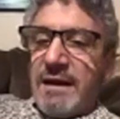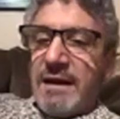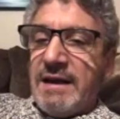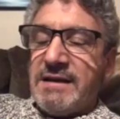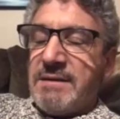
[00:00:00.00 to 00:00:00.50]

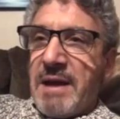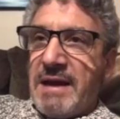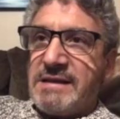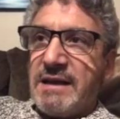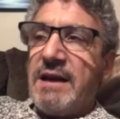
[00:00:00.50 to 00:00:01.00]

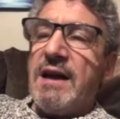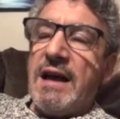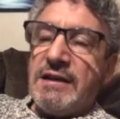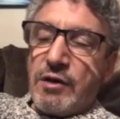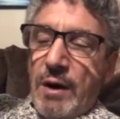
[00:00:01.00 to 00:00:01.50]
Amazing. And
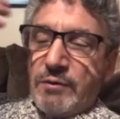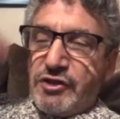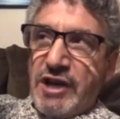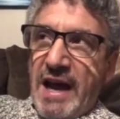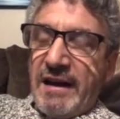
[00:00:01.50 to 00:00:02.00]
so I was
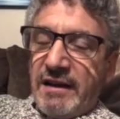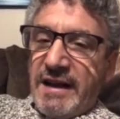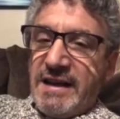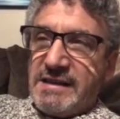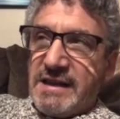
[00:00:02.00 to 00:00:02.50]
channeling
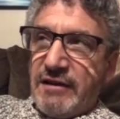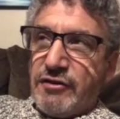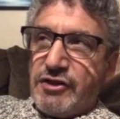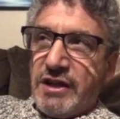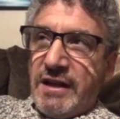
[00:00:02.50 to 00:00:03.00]
his
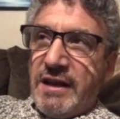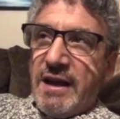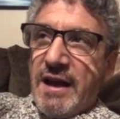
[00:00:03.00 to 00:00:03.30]
energy.